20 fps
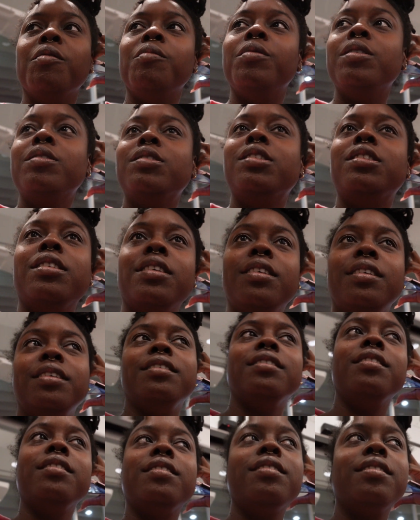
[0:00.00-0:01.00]
We'll
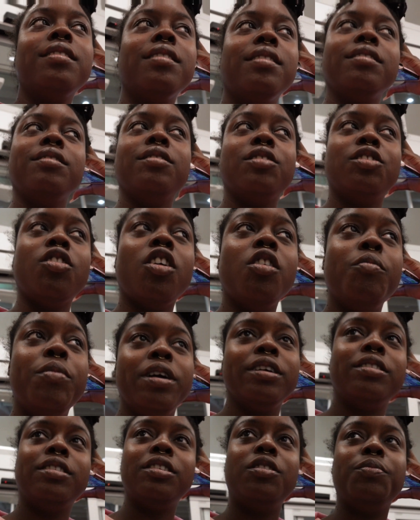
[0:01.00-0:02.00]
see.
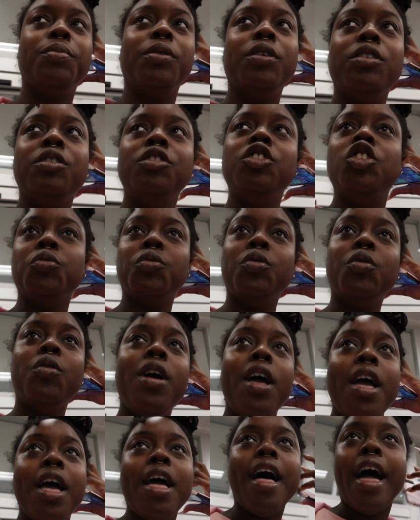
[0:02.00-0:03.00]
Starbucks is pretty usual.
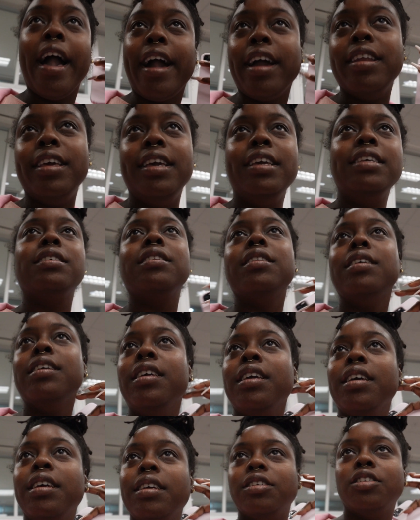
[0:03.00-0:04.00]
I could easily
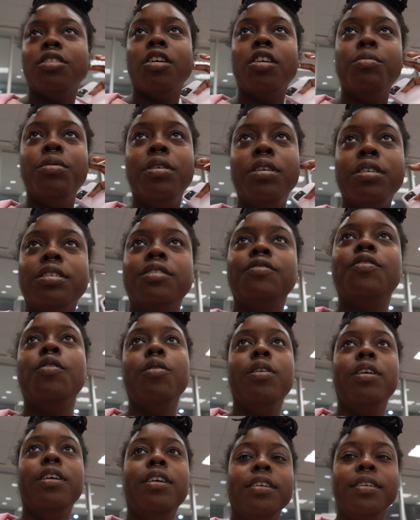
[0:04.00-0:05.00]
get Starbucks
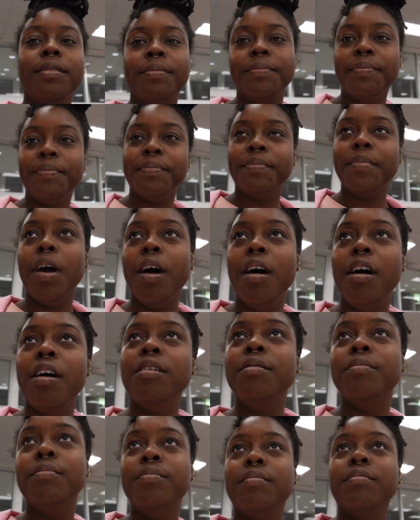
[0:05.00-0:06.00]
for
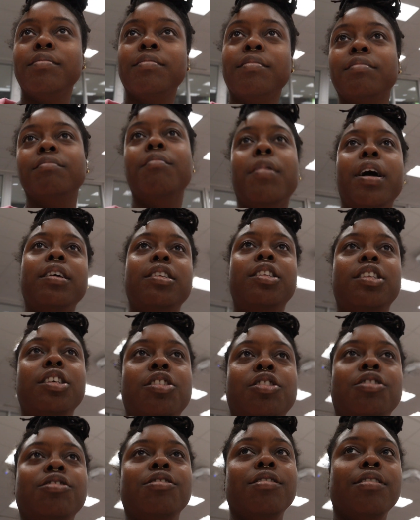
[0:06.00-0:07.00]
my
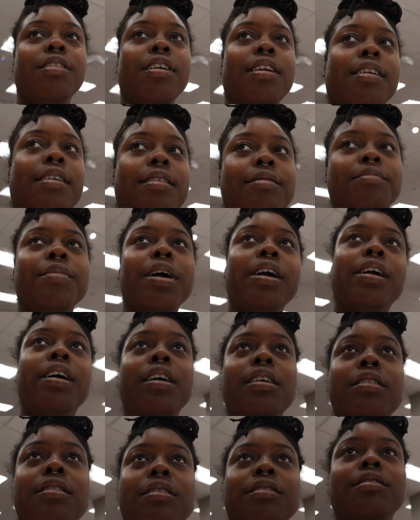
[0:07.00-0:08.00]
sister and my
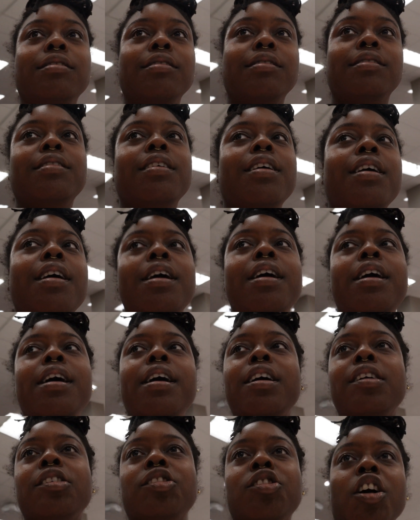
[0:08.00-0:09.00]
cousin's
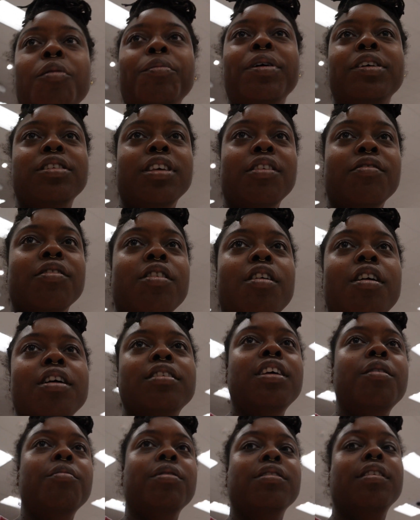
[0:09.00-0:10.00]
Starbucks gift
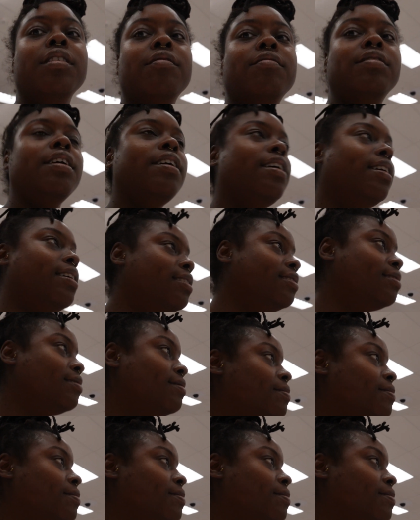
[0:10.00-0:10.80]
card. They would love that.